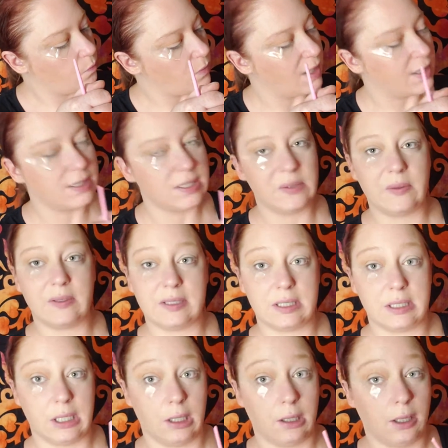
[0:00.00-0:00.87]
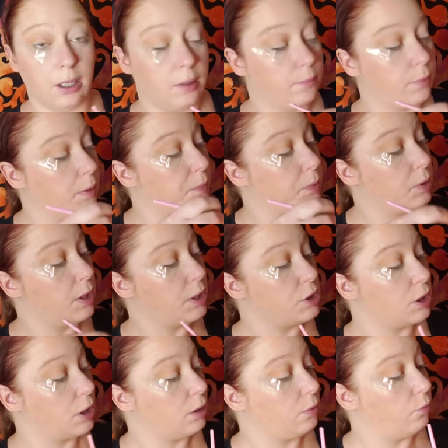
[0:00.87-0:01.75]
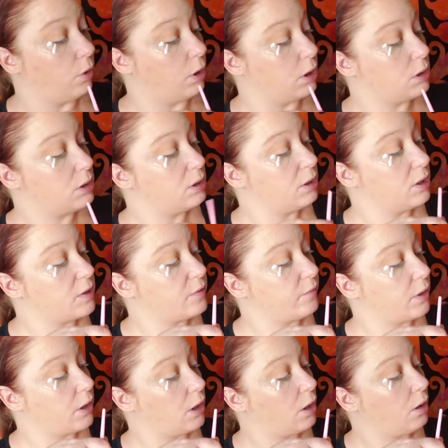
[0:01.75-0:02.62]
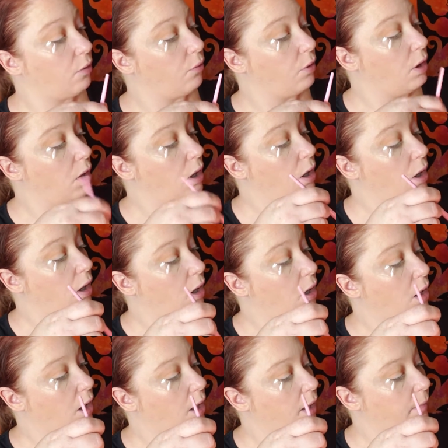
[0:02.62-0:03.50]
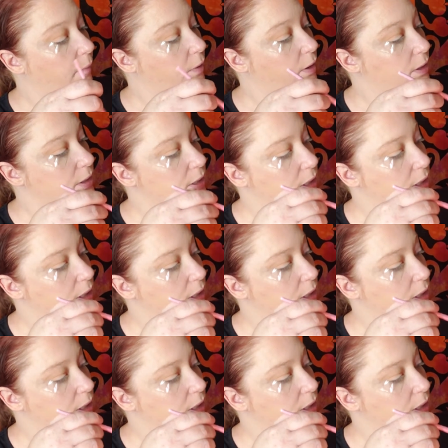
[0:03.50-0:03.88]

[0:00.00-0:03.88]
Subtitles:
as you can see, a lot of preparation went into this video. I'm going to